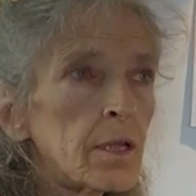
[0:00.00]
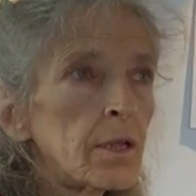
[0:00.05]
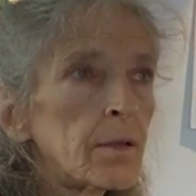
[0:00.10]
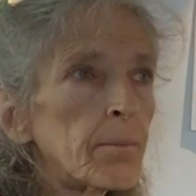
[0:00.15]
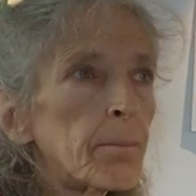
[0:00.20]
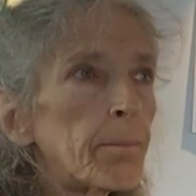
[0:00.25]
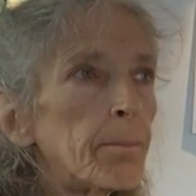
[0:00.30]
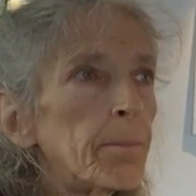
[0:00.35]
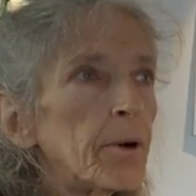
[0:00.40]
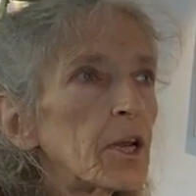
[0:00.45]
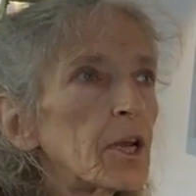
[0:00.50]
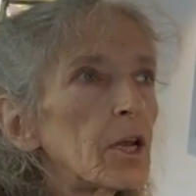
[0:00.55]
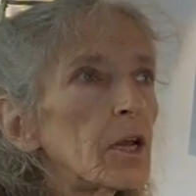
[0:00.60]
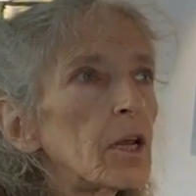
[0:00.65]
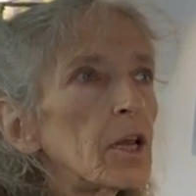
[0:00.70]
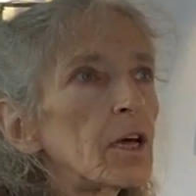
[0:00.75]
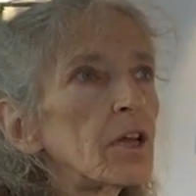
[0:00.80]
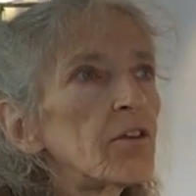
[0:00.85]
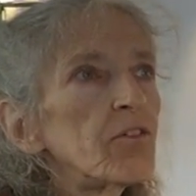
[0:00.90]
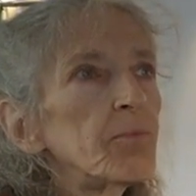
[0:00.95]
but a
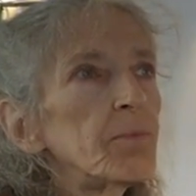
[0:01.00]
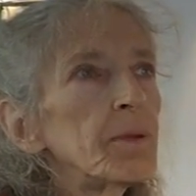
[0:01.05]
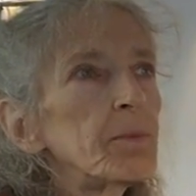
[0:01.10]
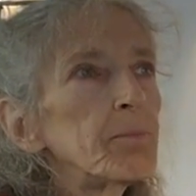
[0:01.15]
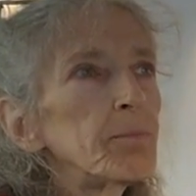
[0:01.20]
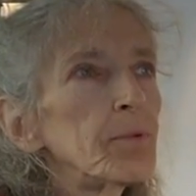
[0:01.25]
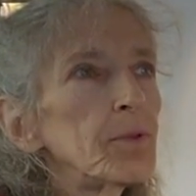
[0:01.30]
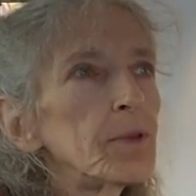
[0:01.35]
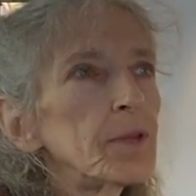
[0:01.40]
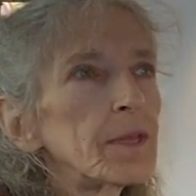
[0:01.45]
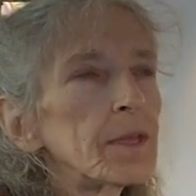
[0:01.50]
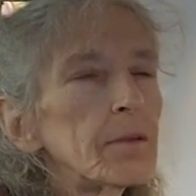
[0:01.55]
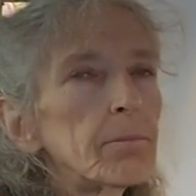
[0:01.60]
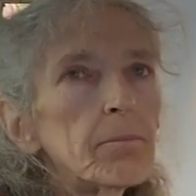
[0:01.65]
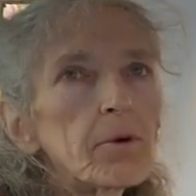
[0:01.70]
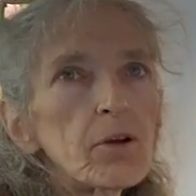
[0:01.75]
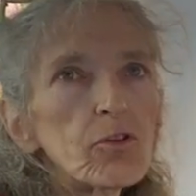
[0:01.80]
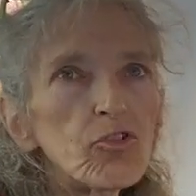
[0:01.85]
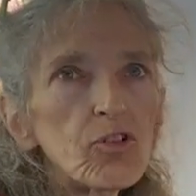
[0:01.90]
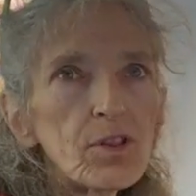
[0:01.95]
lot of people that
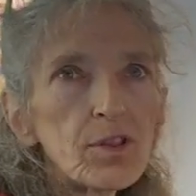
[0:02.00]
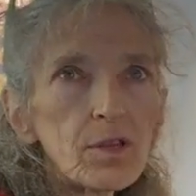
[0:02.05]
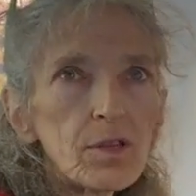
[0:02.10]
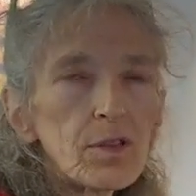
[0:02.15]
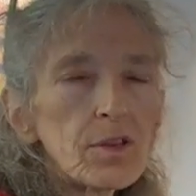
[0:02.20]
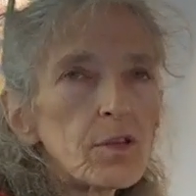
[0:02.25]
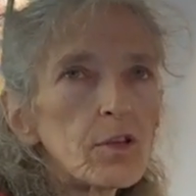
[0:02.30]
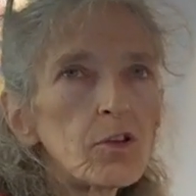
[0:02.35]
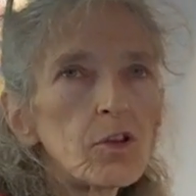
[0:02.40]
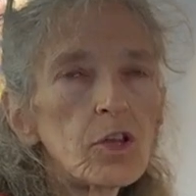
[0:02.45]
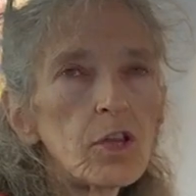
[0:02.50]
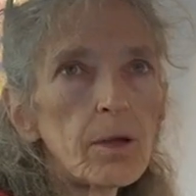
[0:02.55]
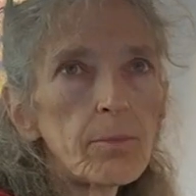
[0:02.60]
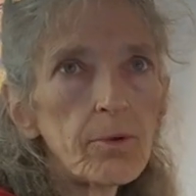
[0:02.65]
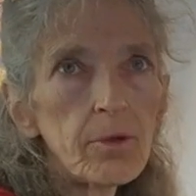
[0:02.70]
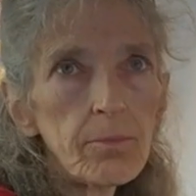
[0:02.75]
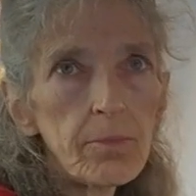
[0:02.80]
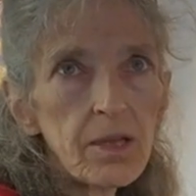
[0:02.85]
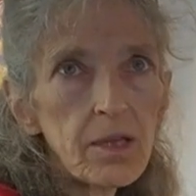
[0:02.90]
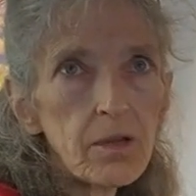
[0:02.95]
Mark Dresser is a double
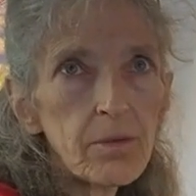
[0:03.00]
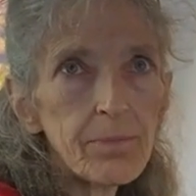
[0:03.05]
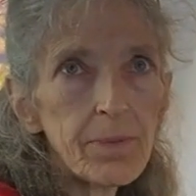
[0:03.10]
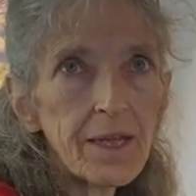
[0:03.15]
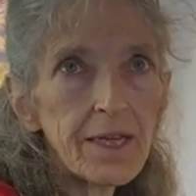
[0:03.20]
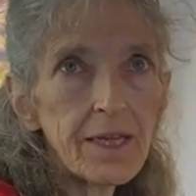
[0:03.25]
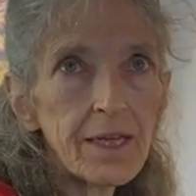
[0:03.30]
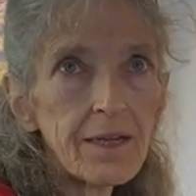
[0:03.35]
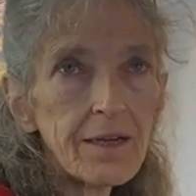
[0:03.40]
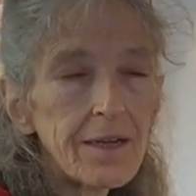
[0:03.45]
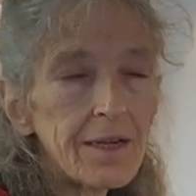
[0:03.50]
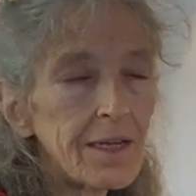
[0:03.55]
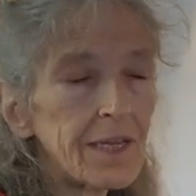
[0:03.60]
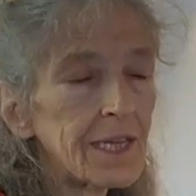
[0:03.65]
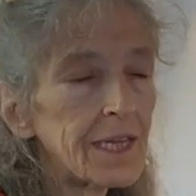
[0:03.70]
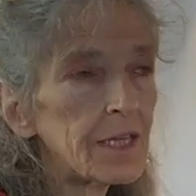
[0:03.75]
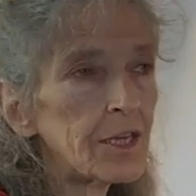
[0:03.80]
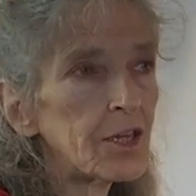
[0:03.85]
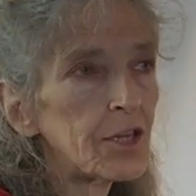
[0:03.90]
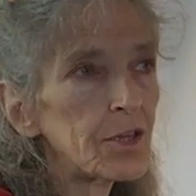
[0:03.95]
bass player and
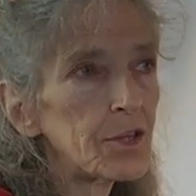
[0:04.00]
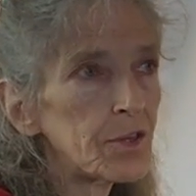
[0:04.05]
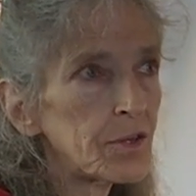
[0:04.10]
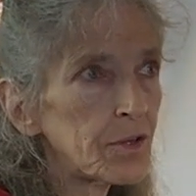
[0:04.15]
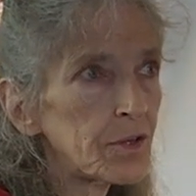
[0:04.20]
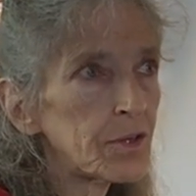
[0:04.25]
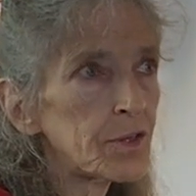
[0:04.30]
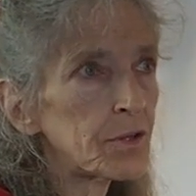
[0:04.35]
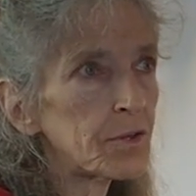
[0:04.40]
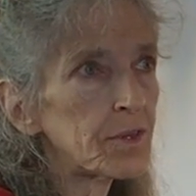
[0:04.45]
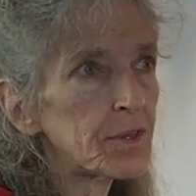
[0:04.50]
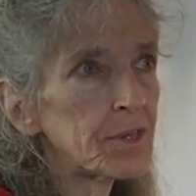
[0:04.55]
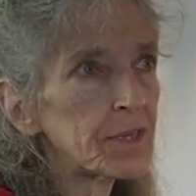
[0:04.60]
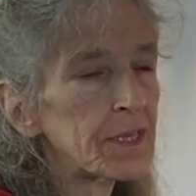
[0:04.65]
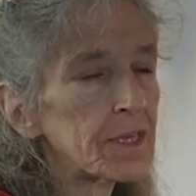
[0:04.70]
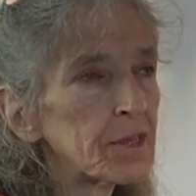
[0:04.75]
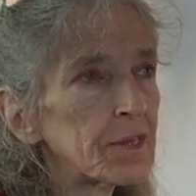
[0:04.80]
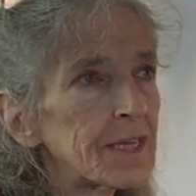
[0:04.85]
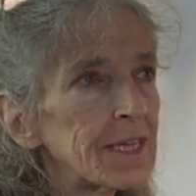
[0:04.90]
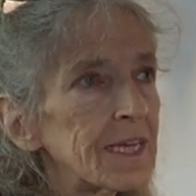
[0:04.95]
he does also
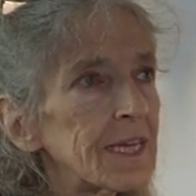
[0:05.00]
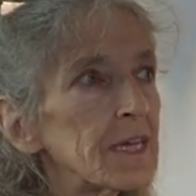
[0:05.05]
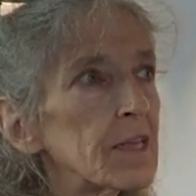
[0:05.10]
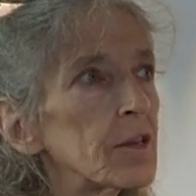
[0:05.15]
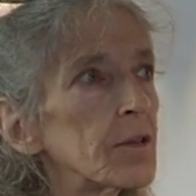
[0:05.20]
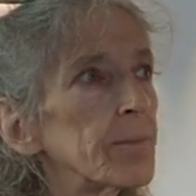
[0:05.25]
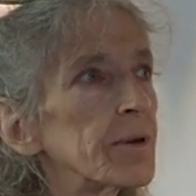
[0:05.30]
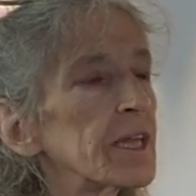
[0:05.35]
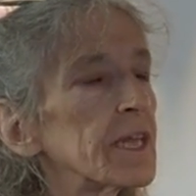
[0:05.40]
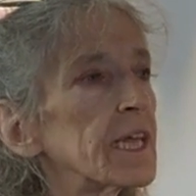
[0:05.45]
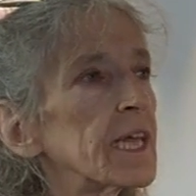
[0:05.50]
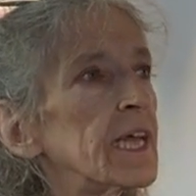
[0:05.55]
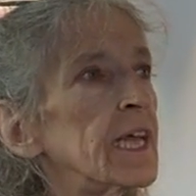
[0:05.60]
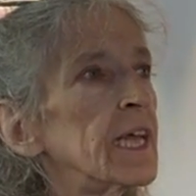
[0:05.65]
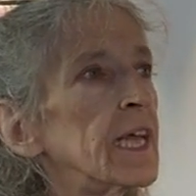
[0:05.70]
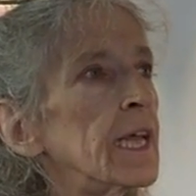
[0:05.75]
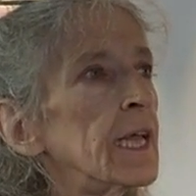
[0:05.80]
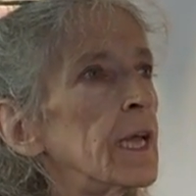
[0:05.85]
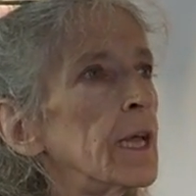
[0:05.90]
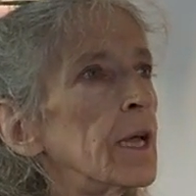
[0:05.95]
things like this, but
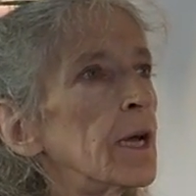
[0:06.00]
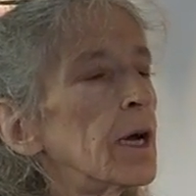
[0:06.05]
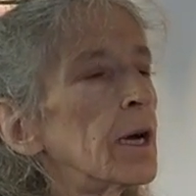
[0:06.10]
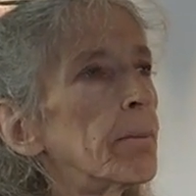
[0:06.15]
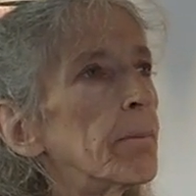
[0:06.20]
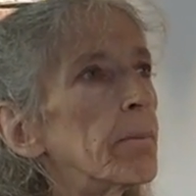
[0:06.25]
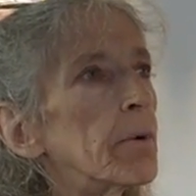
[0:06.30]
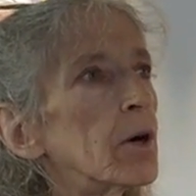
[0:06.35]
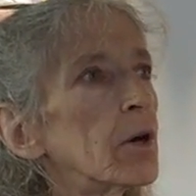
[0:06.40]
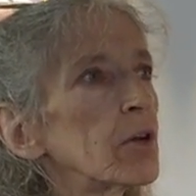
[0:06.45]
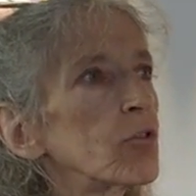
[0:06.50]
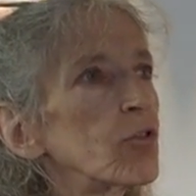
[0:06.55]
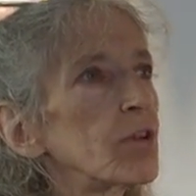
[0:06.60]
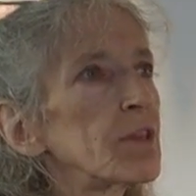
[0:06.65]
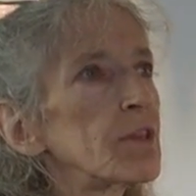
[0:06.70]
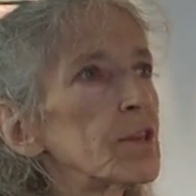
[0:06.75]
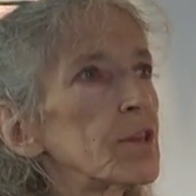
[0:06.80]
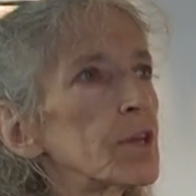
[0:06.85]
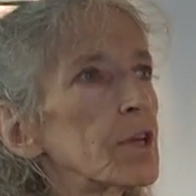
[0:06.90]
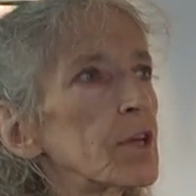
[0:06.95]
Mark
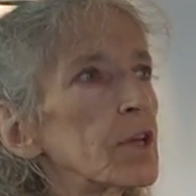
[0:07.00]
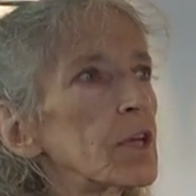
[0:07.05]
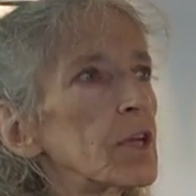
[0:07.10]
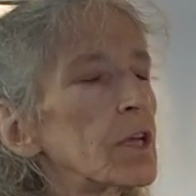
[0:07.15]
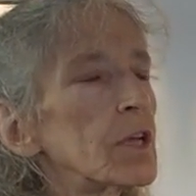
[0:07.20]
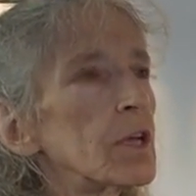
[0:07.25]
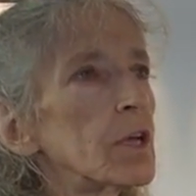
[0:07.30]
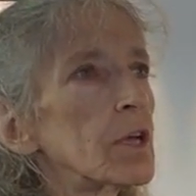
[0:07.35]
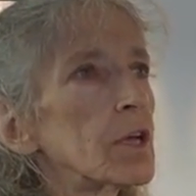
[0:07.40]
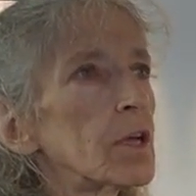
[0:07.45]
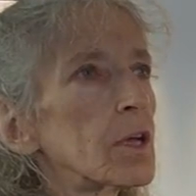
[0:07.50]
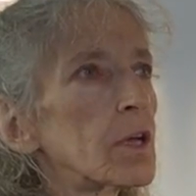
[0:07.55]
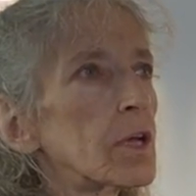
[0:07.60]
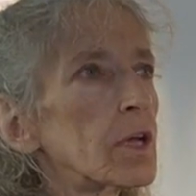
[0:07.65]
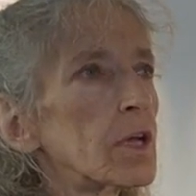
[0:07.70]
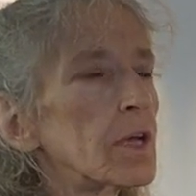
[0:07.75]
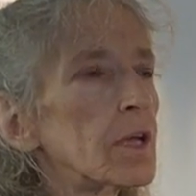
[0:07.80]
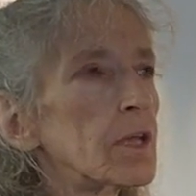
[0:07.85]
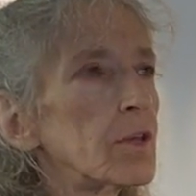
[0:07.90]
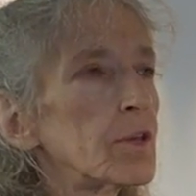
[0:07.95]
Dresser
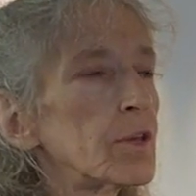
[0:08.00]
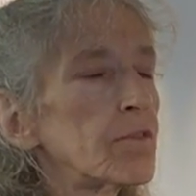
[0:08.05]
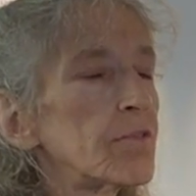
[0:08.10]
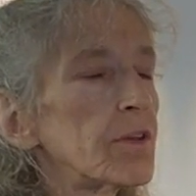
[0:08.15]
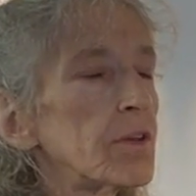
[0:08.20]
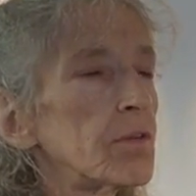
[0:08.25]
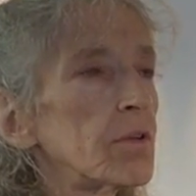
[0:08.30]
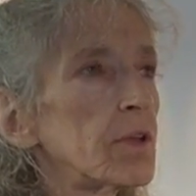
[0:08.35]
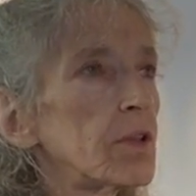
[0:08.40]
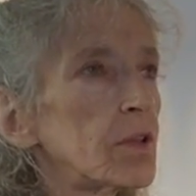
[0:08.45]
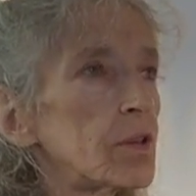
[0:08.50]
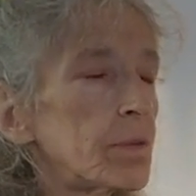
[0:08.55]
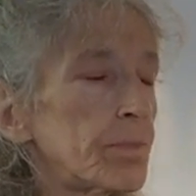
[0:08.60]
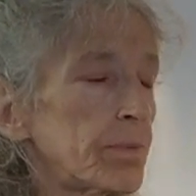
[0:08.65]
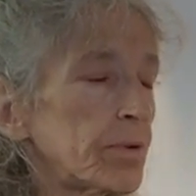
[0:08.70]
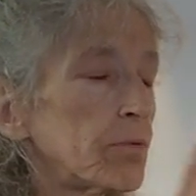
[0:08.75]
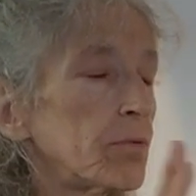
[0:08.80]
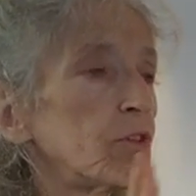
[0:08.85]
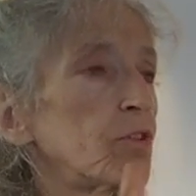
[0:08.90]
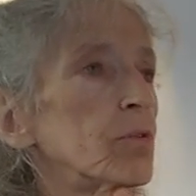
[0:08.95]
has a very
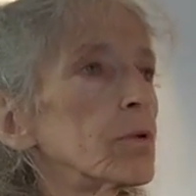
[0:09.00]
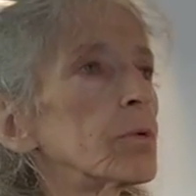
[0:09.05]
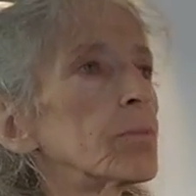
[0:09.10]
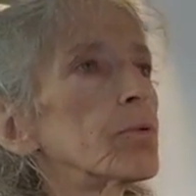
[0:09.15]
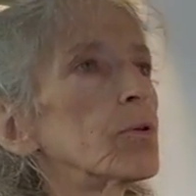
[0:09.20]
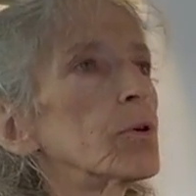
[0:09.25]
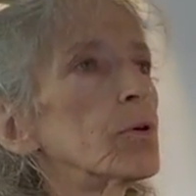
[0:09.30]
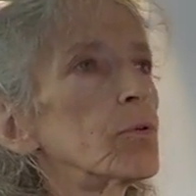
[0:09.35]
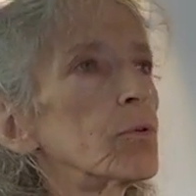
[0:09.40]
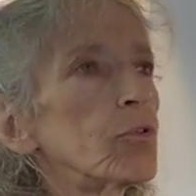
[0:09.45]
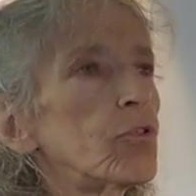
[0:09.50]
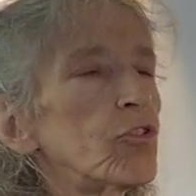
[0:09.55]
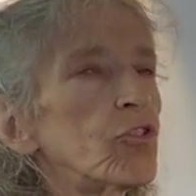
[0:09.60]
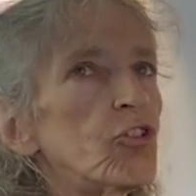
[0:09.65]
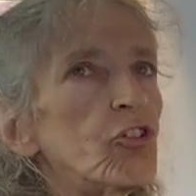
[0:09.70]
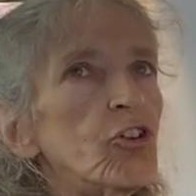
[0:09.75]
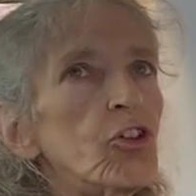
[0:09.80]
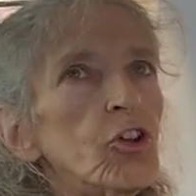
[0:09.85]
spiritual approach,